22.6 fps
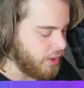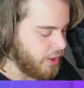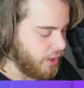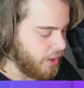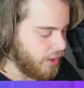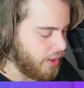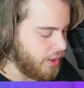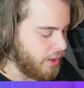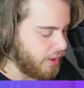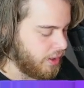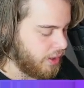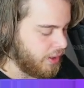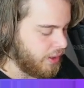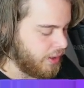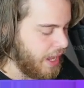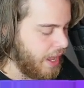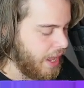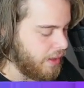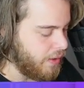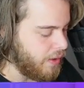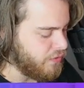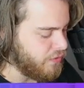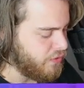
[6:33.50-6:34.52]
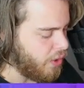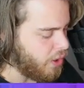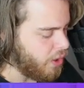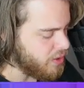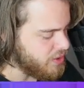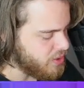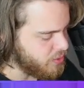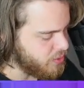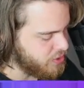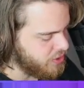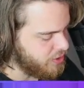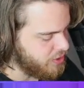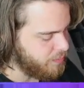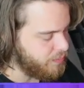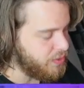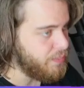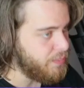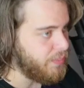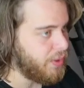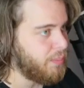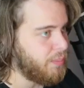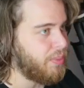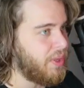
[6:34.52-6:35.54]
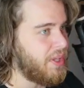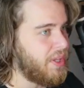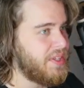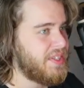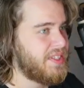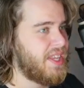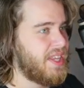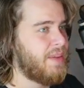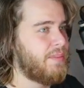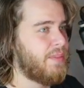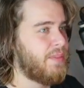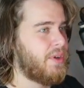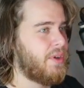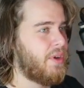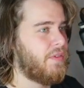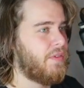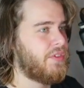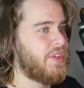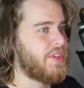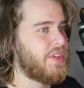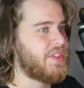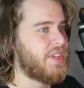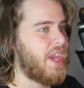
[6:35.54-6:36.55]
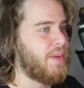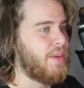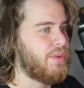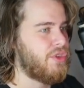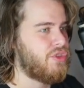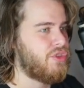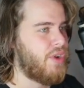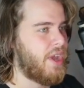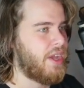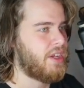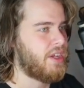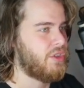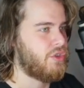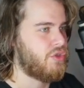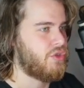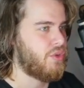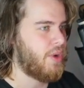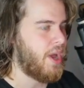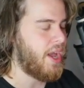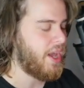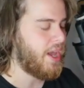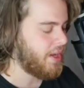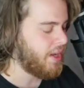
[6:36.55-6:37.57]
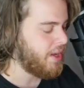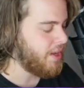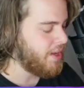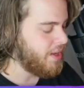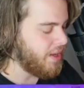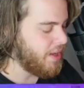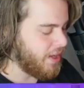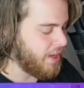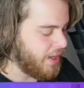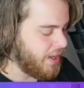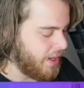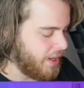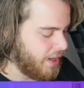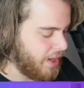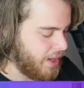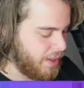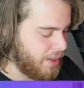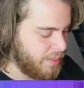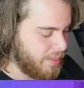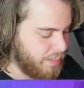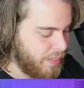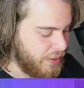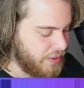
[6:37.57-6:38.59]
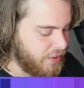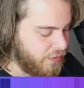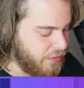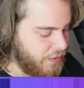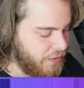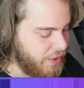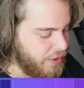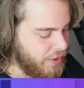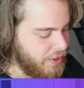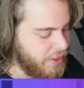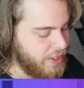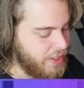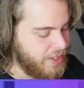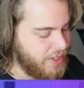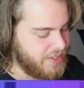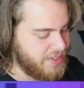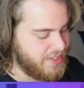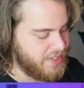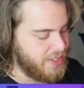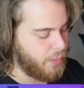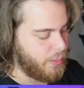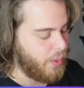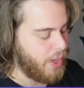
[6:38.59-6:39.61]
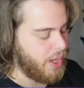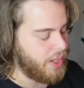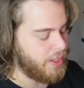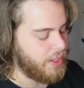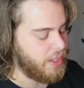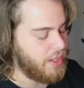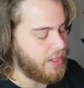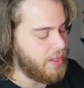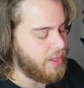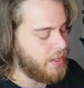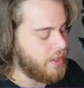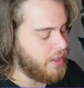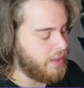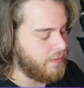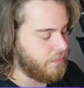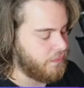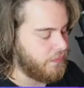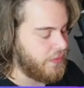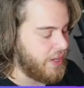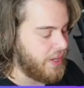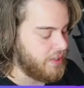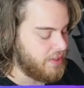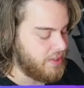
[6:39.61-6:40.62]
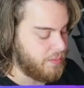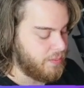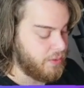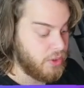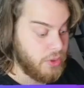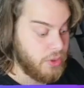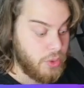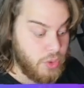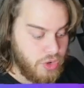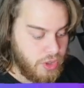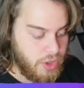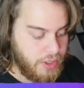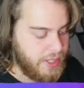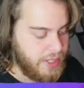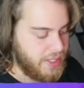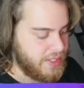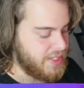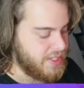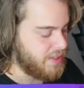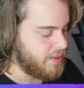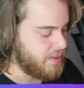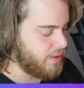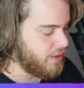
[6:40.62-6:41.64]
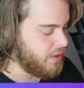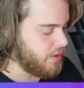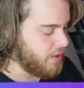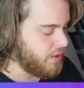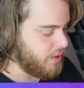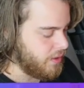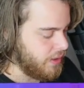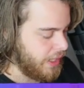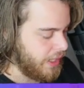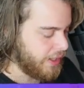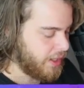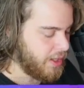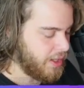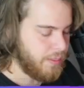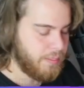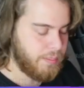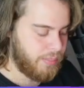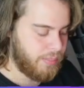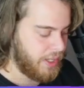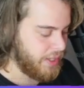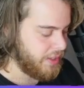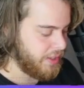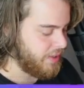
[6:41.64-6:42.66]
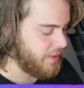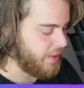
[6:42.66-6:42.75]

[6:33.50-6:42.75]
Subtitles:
I've also seen people play some of the Cyber Dragon Dry, but Veer is the one that usually gets like played the